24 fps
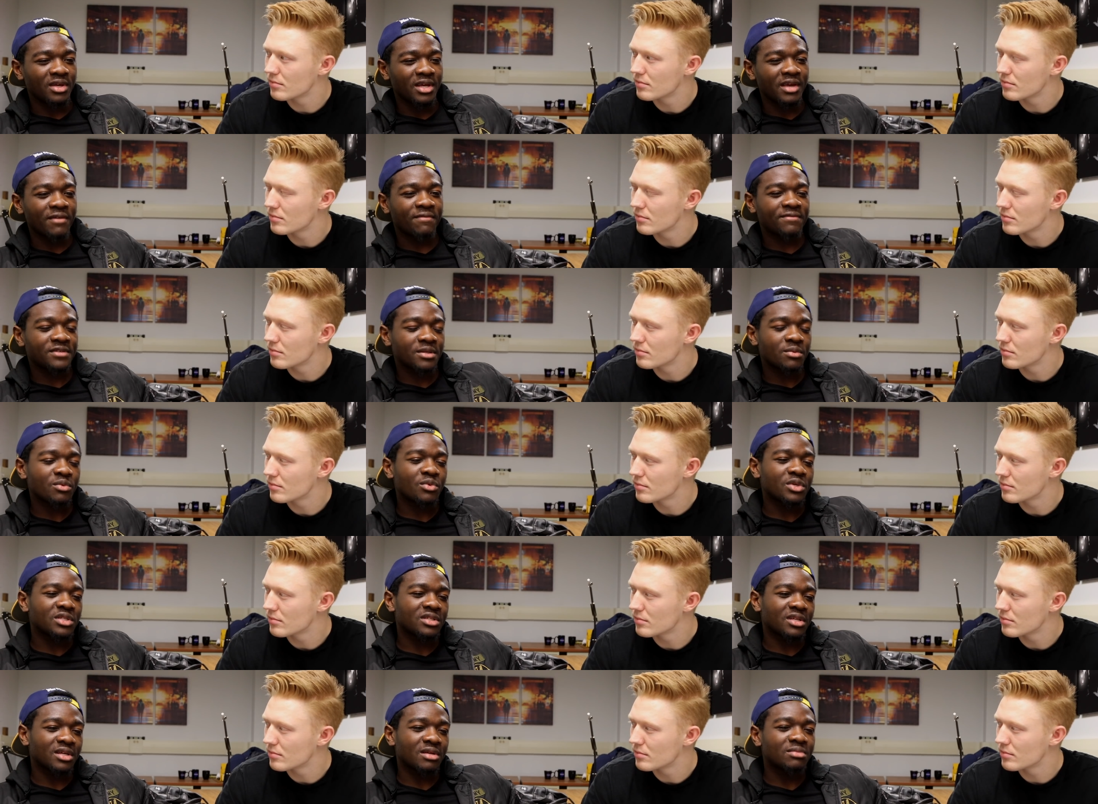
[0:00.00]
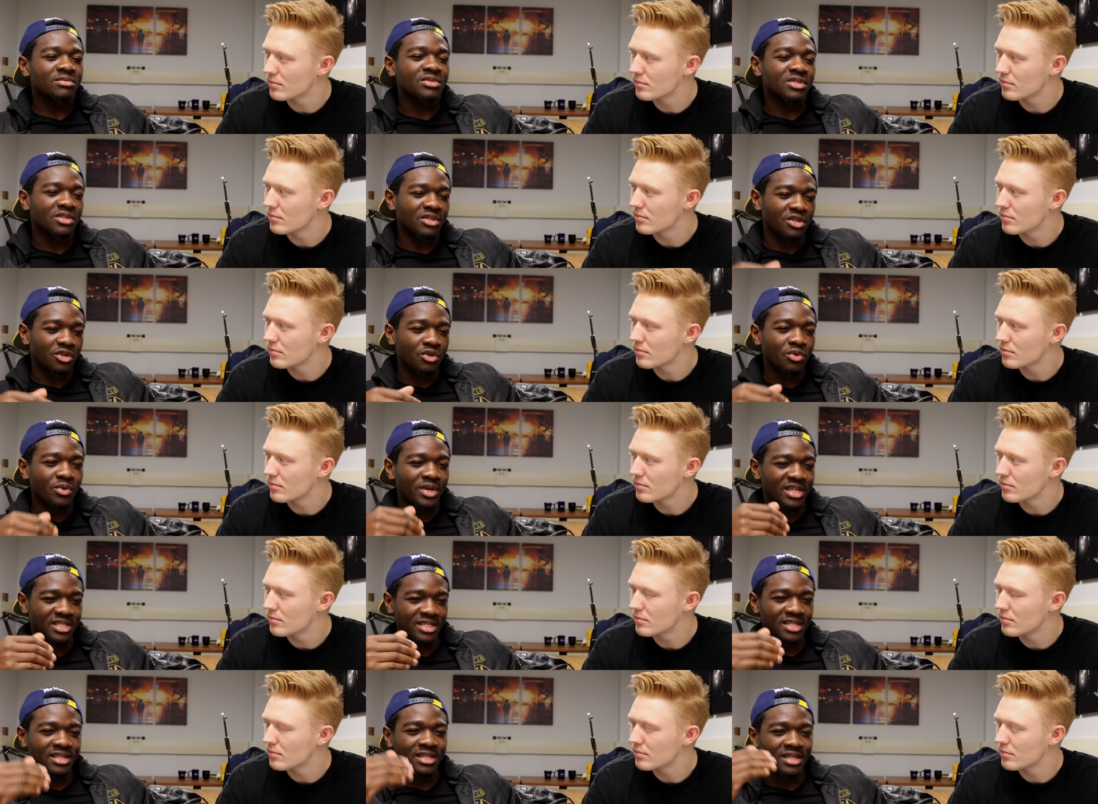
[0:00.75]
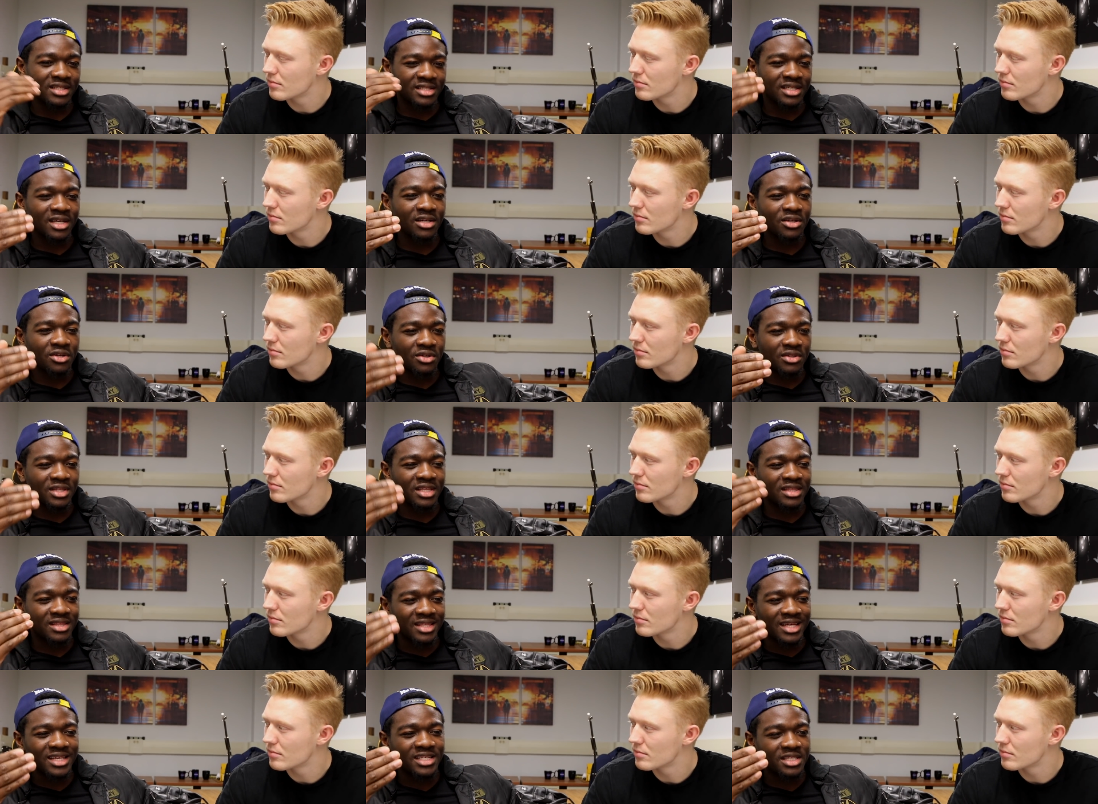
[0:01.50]
Speaker 1: if someone wants to come to the U.S. and they tell you
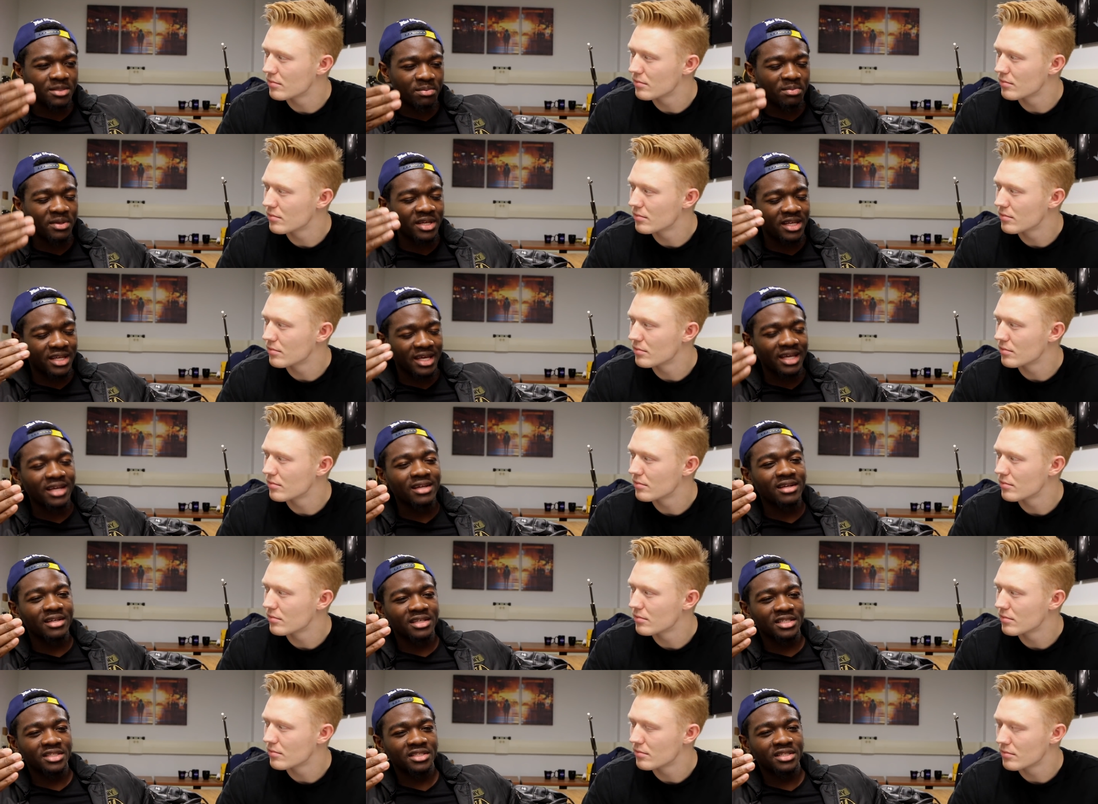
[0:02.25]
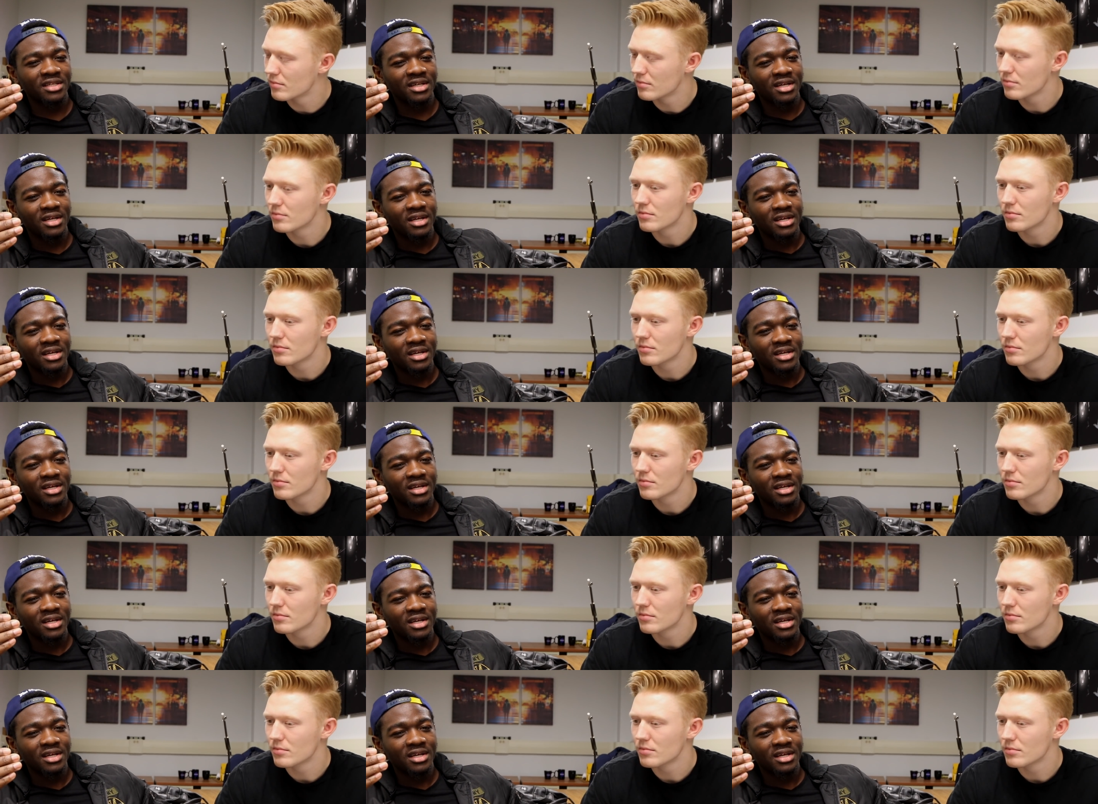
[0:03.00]
that they speak English,